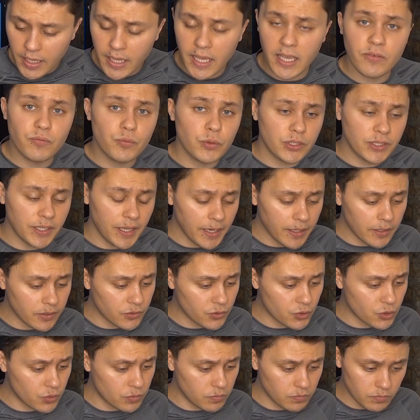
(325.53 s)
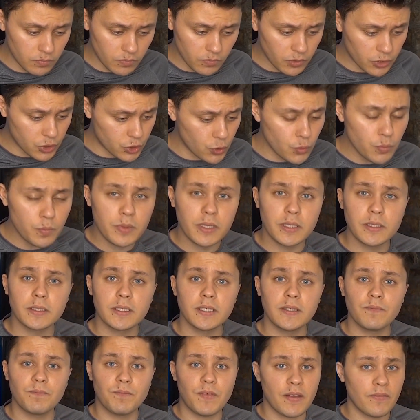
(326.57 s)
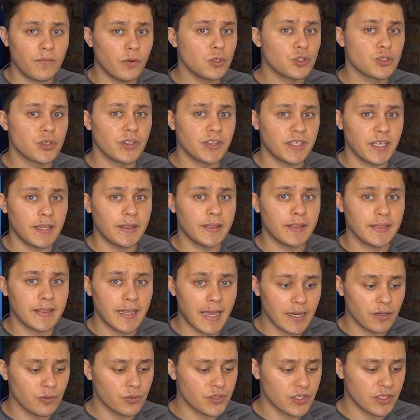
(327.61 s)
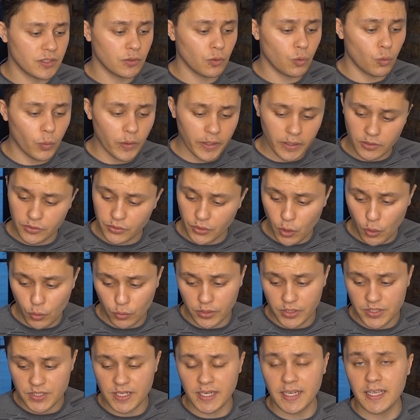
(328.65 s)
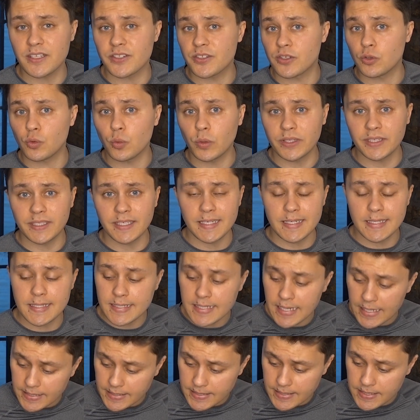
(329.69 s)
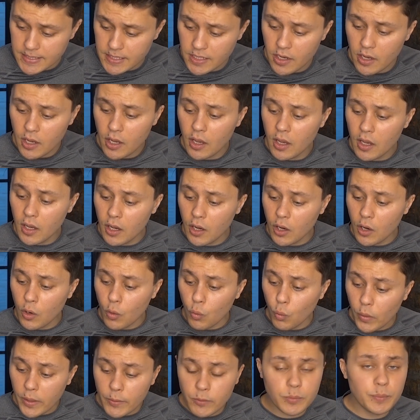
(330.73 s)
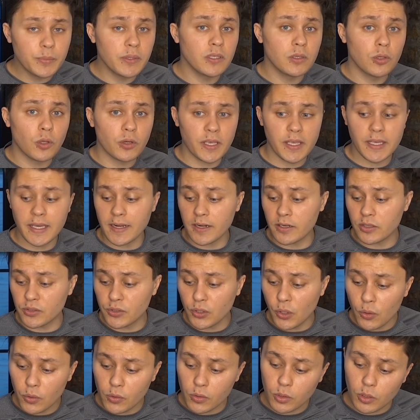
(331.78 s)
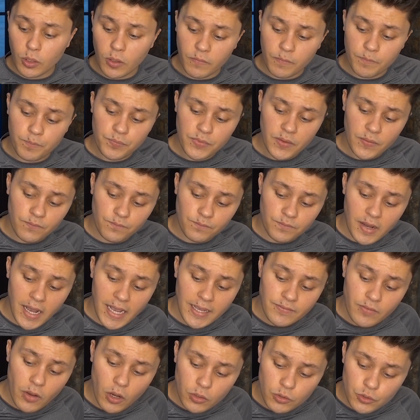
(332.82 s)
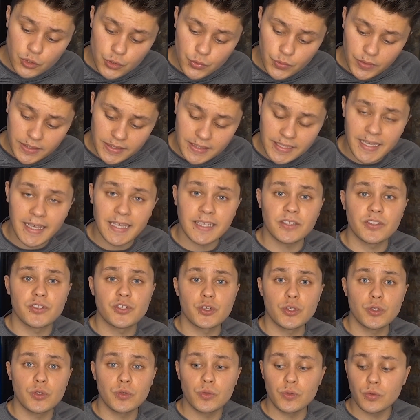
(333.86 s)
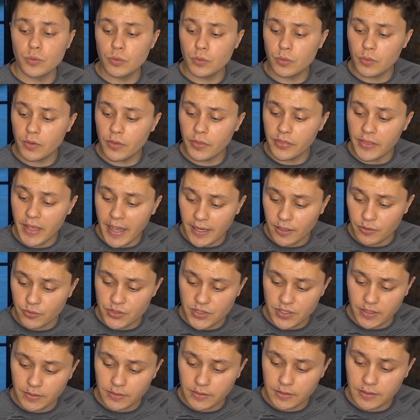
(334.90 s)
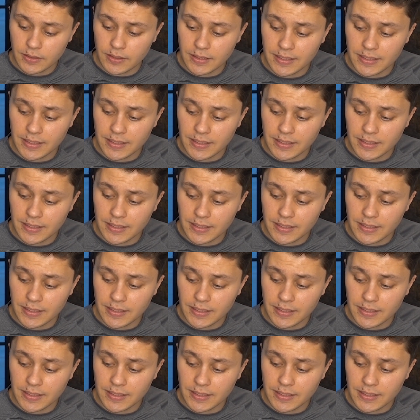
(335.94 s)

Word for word: If we take 2,510,000 whale tokens against 20 cents, we would be looking at a total of $502,000